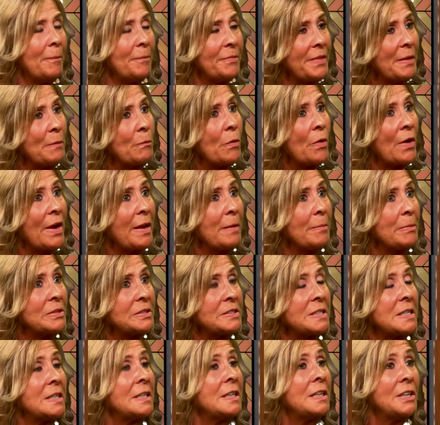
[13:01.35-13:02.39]
then we're able
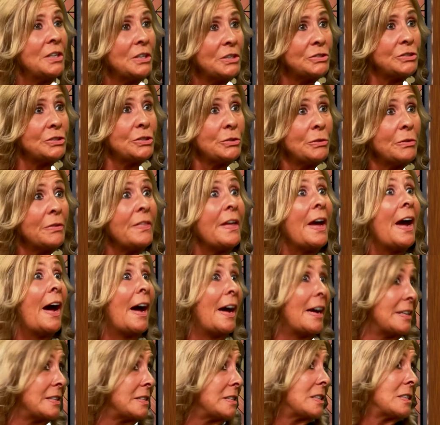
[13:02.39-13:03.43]
to do
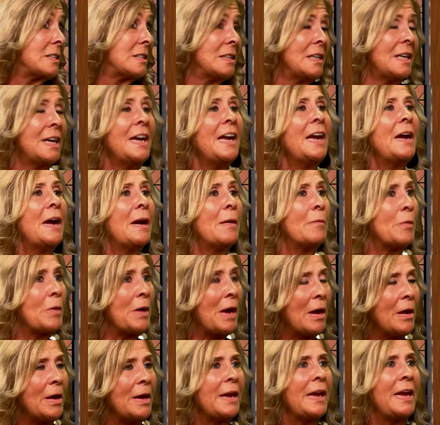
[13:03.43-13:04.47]
that. Right. And we're
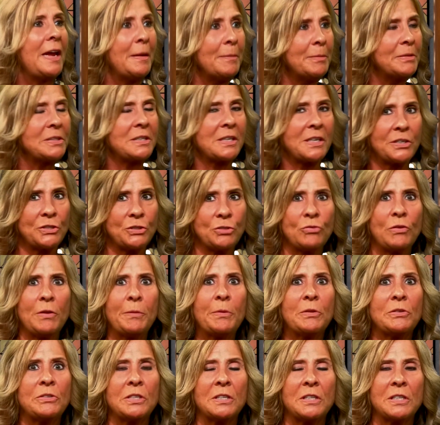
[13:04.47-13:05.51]
uh, able to
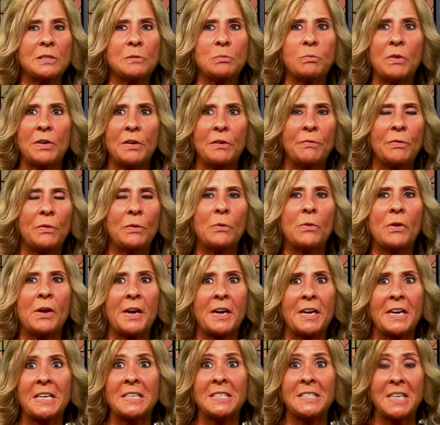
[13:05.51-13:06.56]
contribute to this wonderful
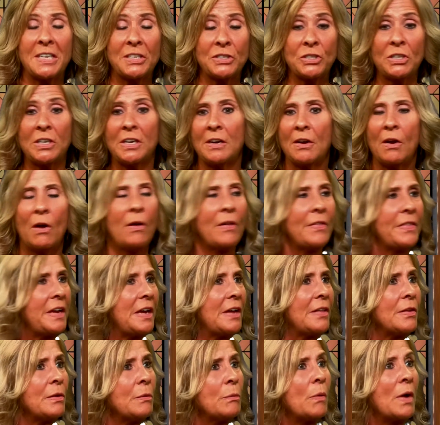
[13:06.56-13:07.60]
organization and all the
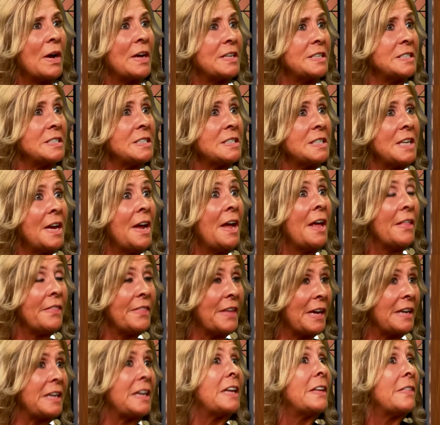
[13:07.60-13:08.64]
other ones
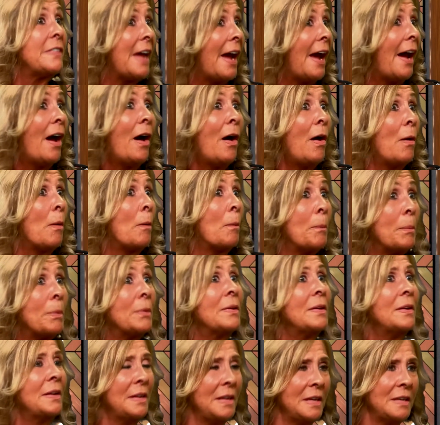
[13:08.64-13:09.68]
that need the help
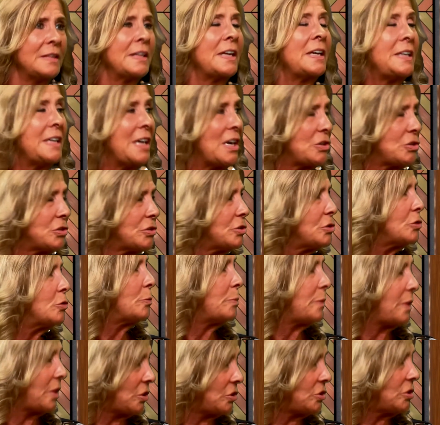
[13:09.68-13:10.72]
like Nashua Soup
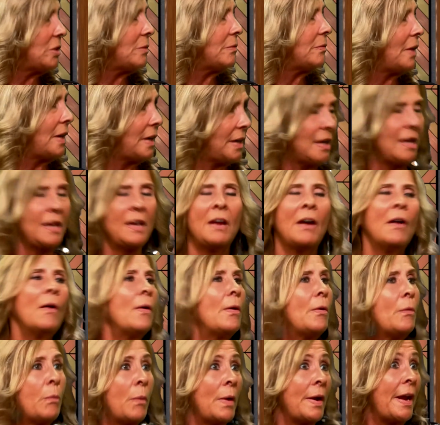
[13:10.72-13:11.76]
Kitchen, right, mm. or
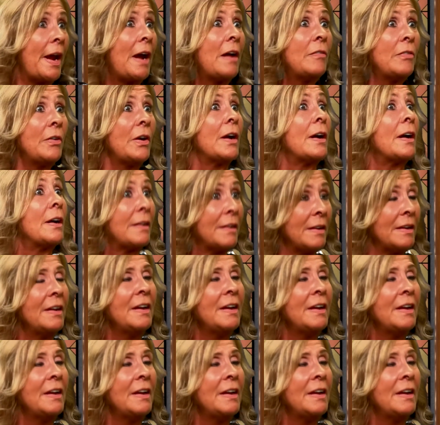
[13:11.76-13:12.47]
mm-hmm. whatever. Yeah.